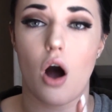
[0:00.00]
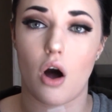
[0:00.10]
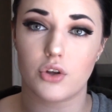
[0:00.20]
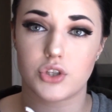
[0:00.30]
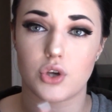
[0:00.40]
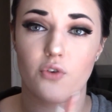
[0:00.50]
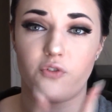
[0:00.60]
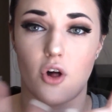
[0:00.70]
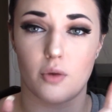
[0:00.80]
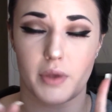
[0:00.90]
Also,
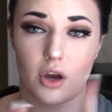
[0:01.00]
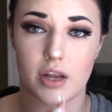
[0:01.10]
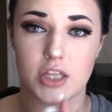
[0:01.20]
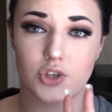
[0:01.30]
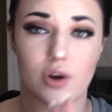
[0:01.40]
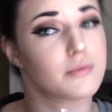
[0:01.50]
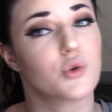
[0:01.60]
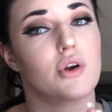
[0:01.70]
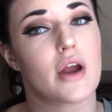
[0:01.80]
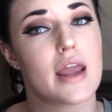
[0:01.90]
follow me on Instagram,
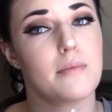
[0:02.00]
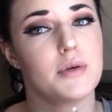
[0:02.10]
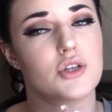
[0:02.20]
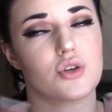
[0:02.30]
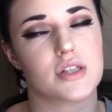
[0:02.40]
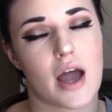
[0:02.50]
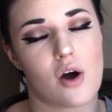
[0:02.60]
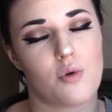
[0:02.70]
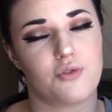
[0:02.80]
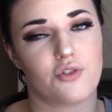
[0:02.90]
Twitter, and Pinterest at
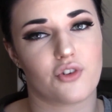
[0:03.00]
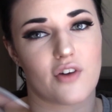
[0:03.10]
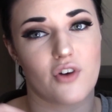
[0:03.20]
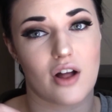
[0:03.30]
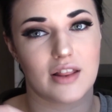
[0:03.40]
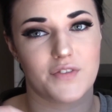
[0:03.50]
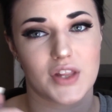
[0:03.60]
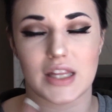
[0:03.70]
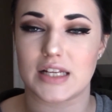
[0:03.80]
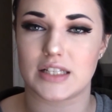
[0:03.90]
Hopeful Forever. I'll leave the
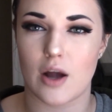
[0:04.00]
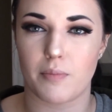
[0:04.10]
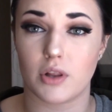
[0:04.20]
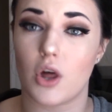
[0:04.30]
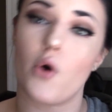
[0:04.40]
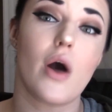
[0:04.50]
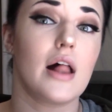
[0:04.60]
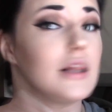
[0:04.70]
links down below.